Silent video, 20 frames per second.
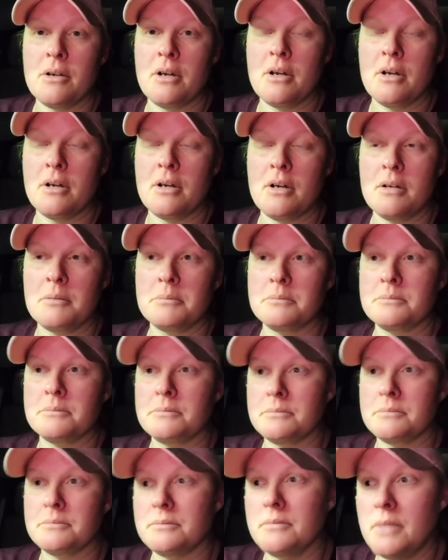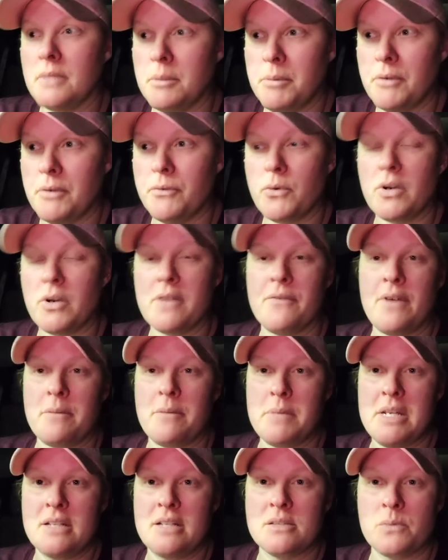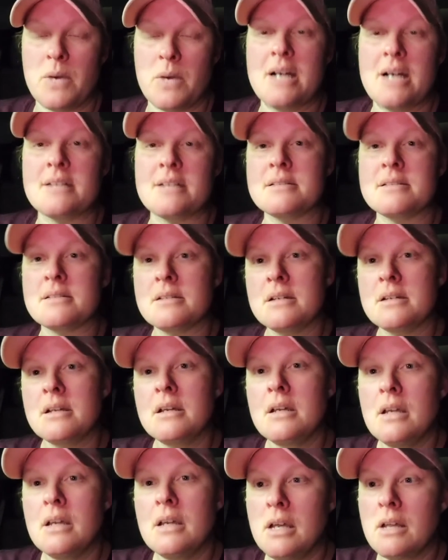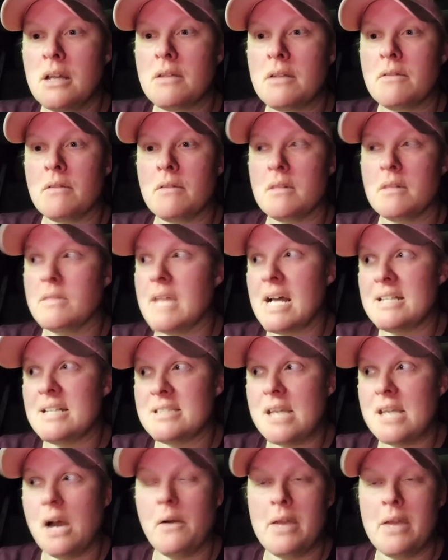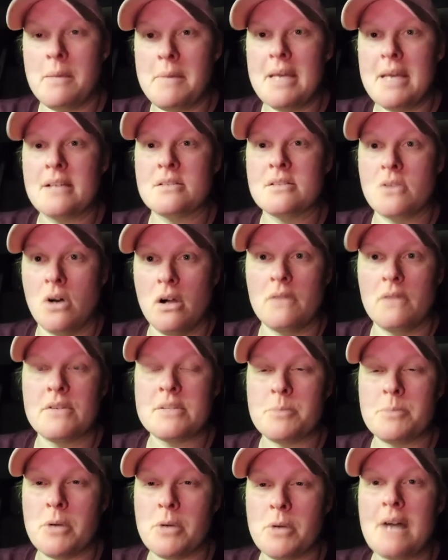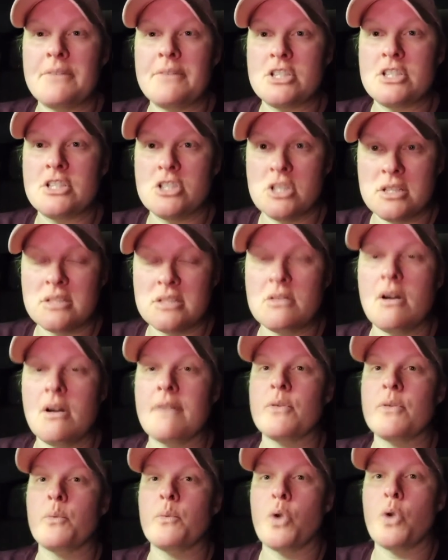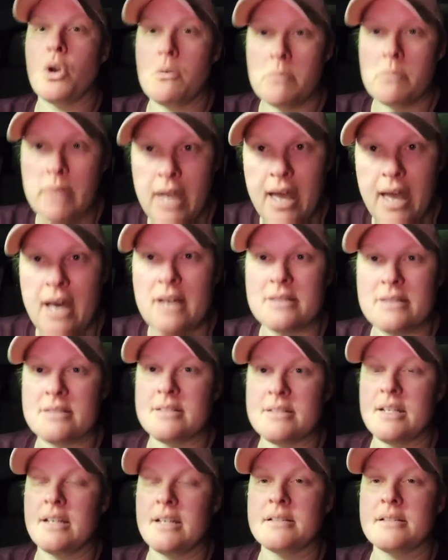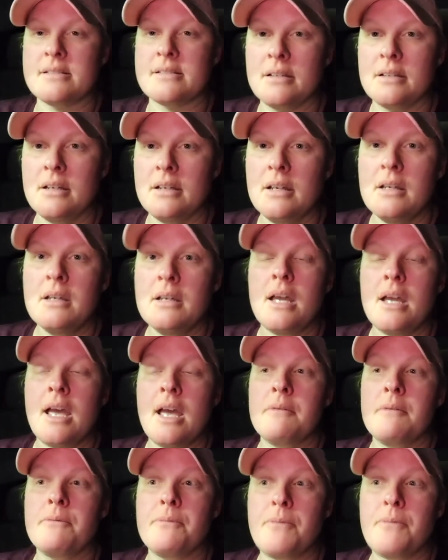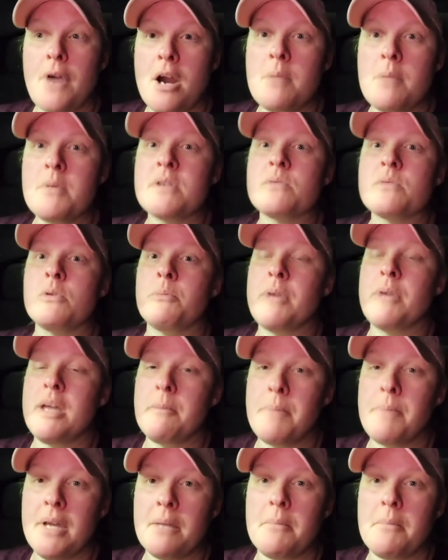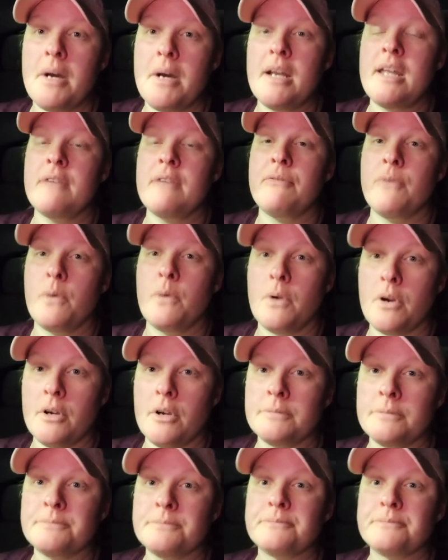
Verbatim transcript: um, about 45 minutes west. That's how he makes all of his profits, just off the worm castings. And farmers will pay big money for